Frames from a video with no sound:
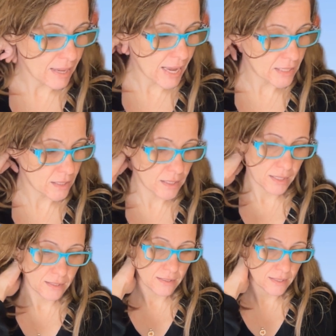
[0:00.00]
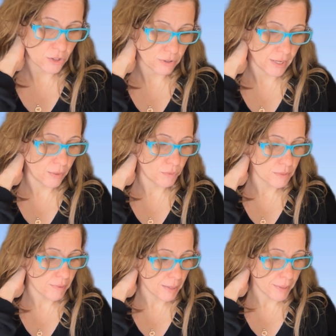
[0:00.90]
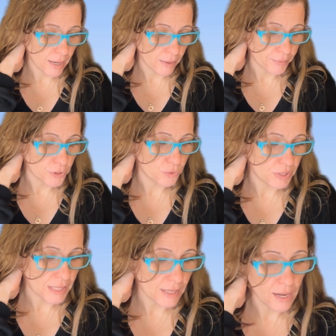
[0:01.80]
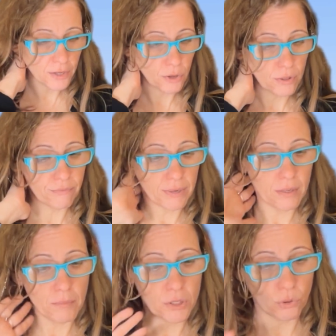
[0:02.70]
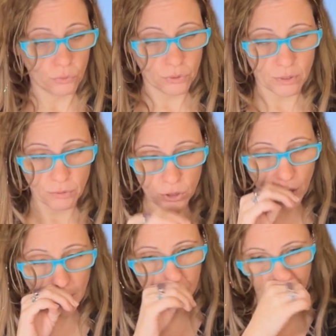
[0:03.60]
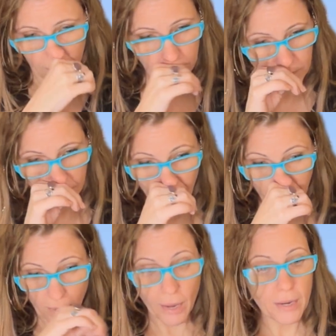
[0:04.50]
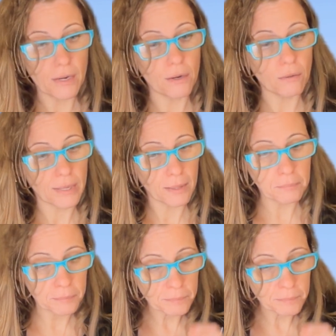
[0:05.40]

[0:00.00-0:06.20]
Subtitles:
the end of the 19th century and was made by authors who did not know the fundamental rules of astrology. I didn't know that.